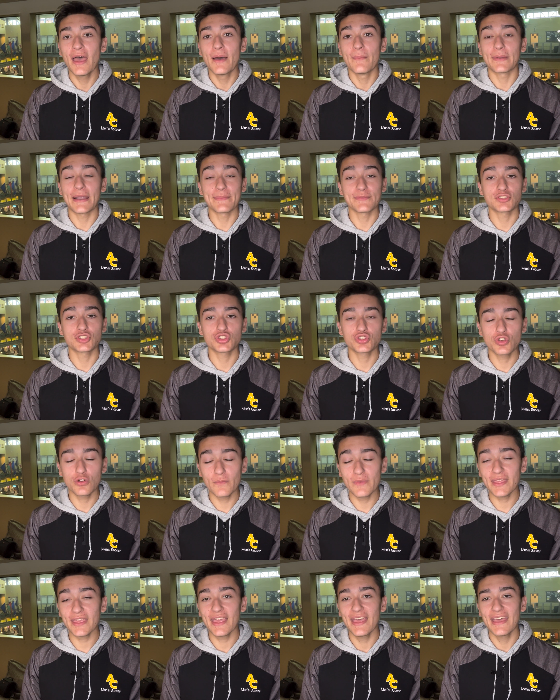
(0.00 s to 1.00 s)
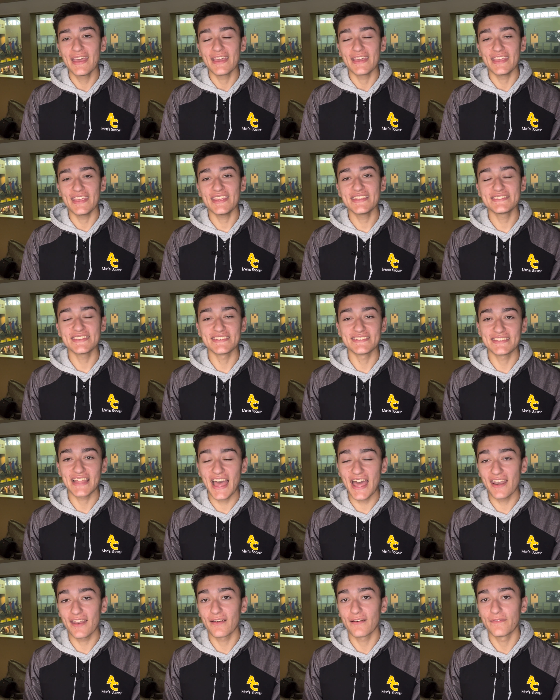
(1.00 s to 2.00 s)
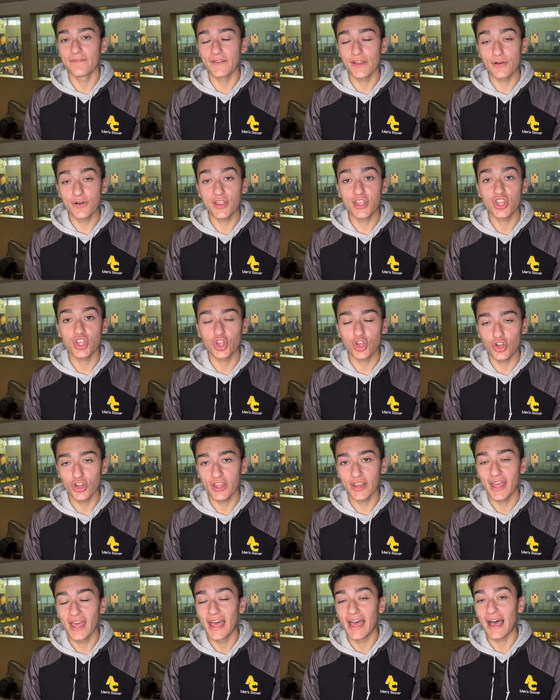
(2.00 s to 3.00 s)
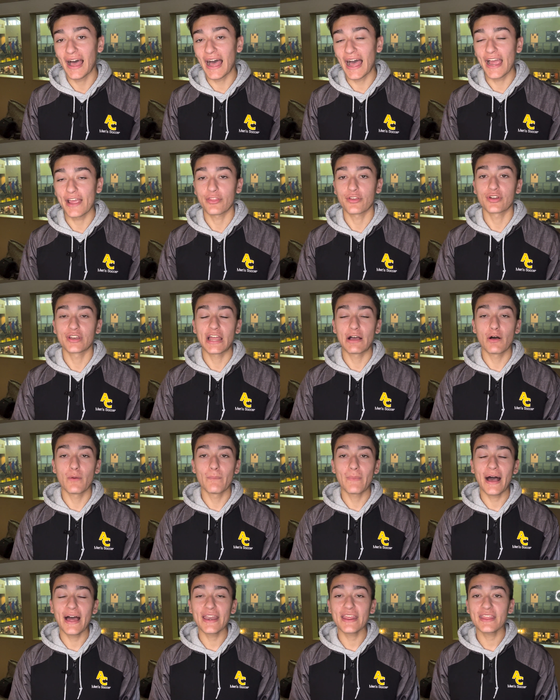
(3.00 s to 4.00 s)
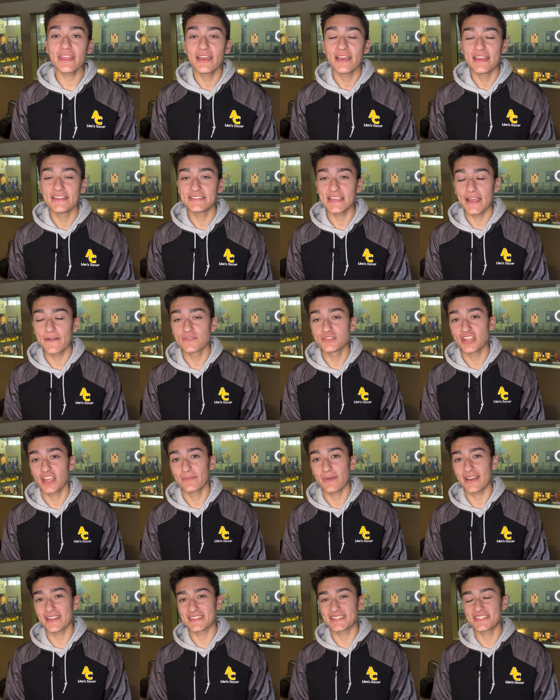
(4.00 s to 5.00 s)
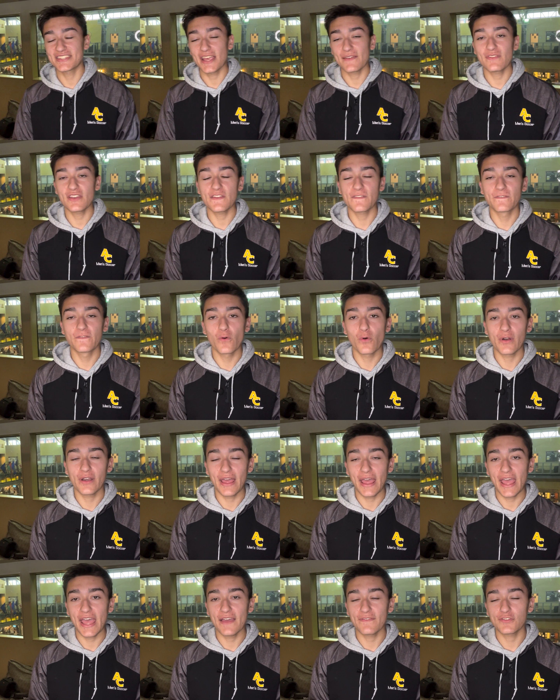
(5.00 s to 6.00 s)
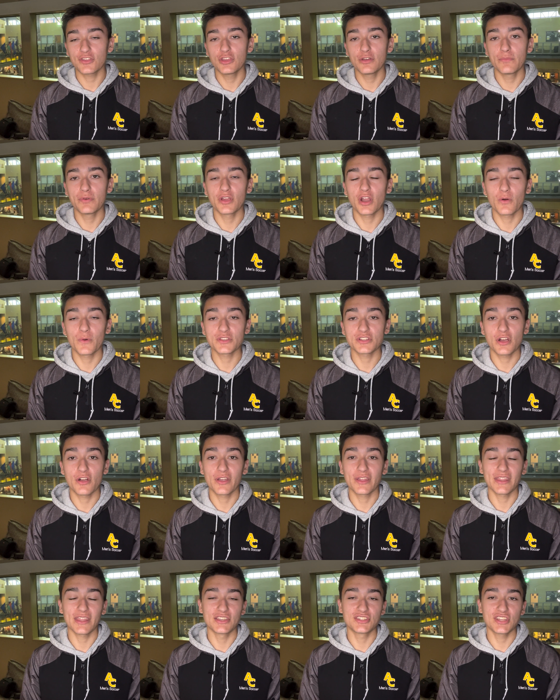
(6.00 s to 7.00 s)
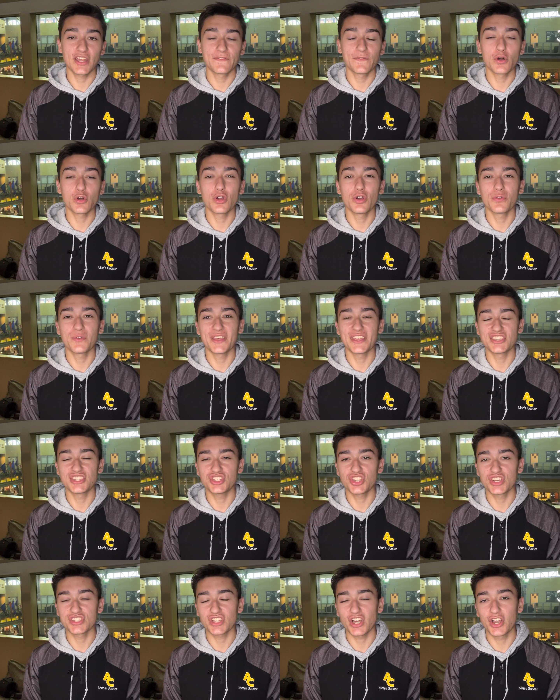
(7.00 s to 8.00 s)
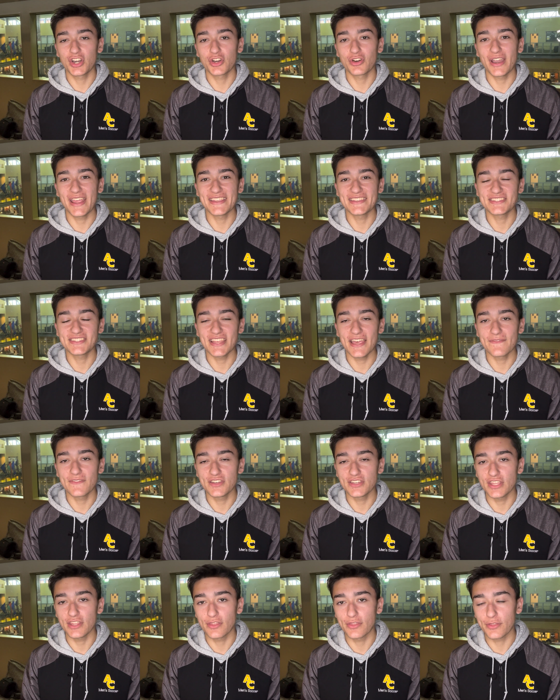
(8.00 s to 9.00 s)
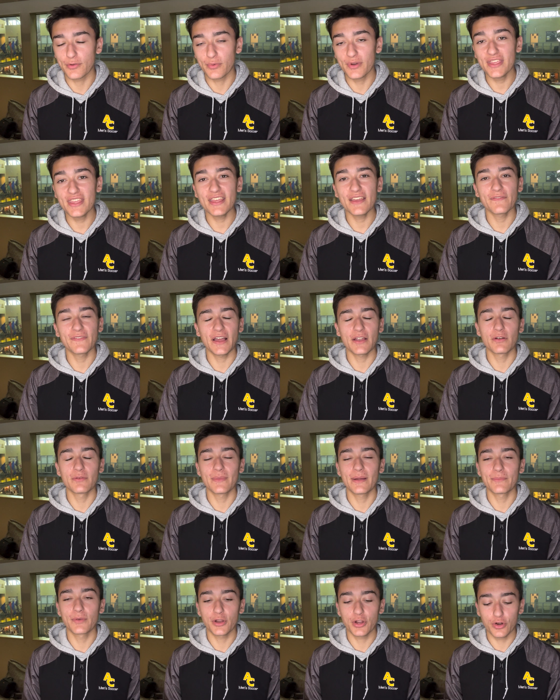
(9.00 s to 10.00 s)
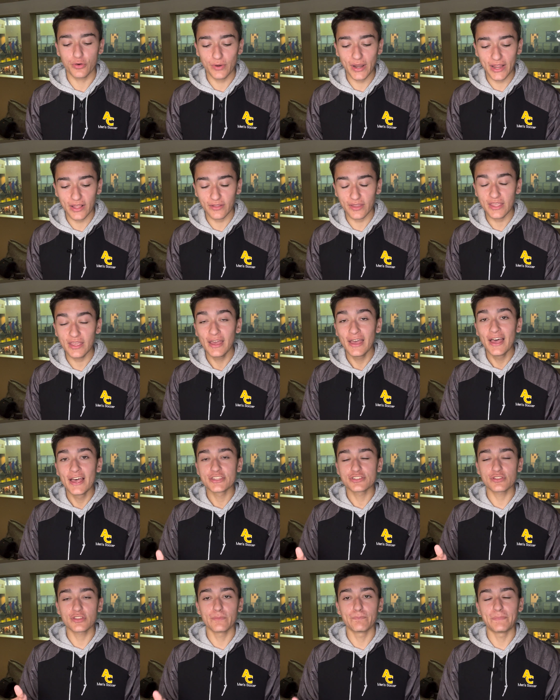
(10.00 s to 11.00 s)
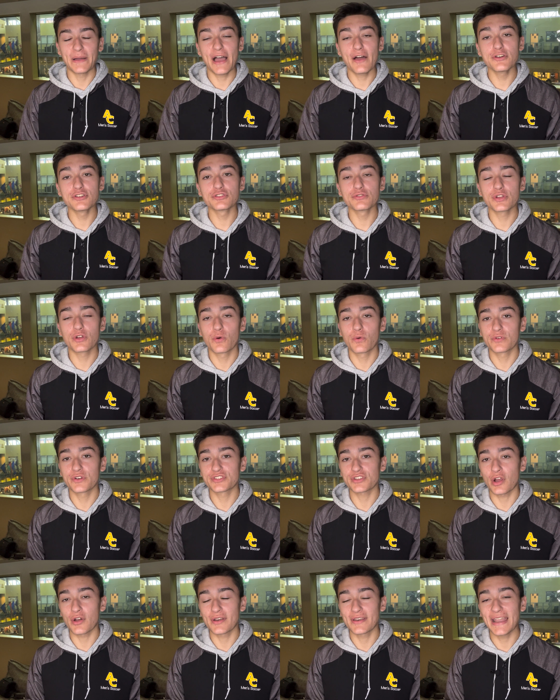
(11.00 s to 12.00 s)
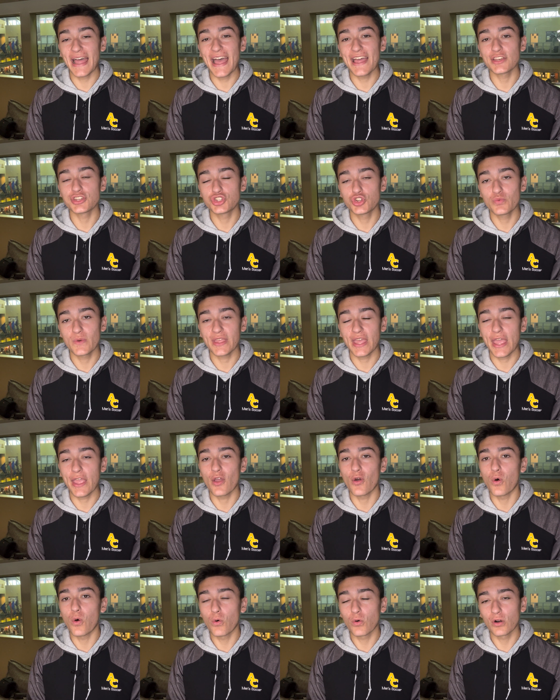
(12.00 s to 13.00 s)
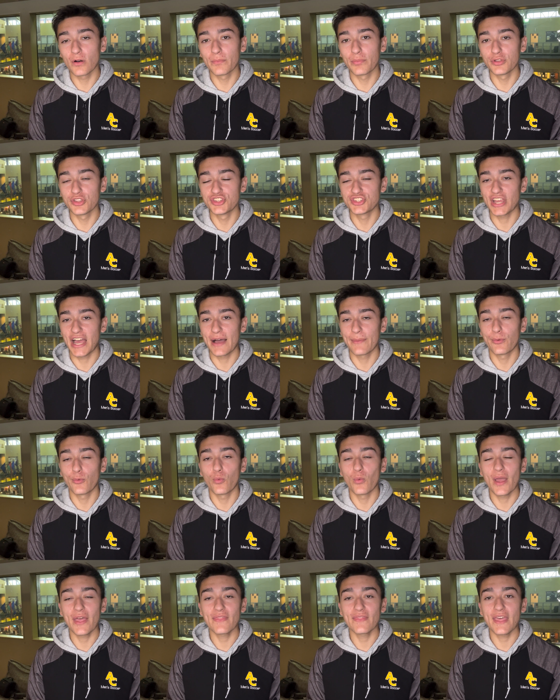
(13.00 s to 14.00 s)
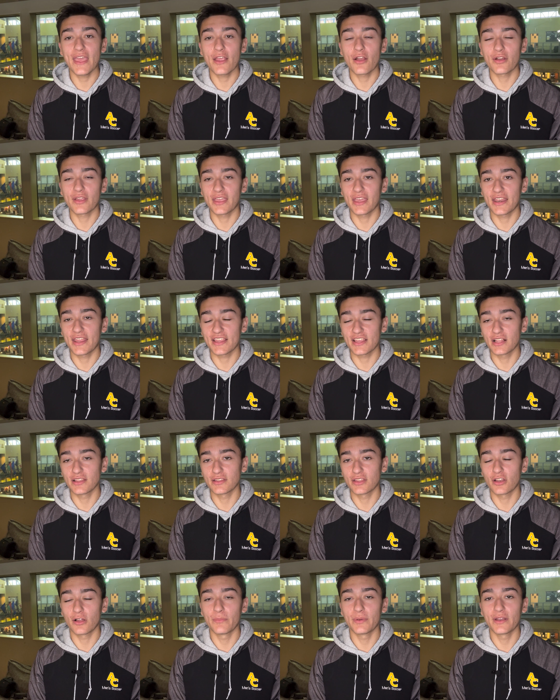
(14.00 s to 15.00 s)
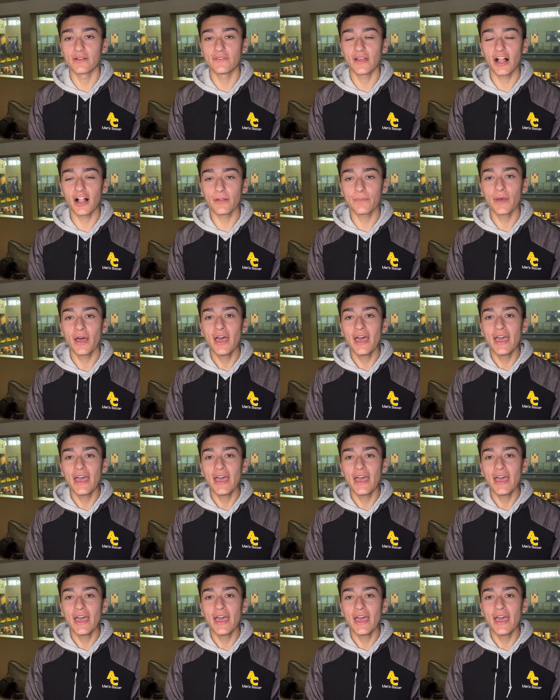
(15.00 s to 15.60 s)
But I'm assuming his is not very good either. Now, Amani is averaging about a 74 and a half QBR when targeted, and Jeff Okudah is just under a 73, if I remember correctly. So the boundary corners are not doing a horrible job when they are getting a little bit of help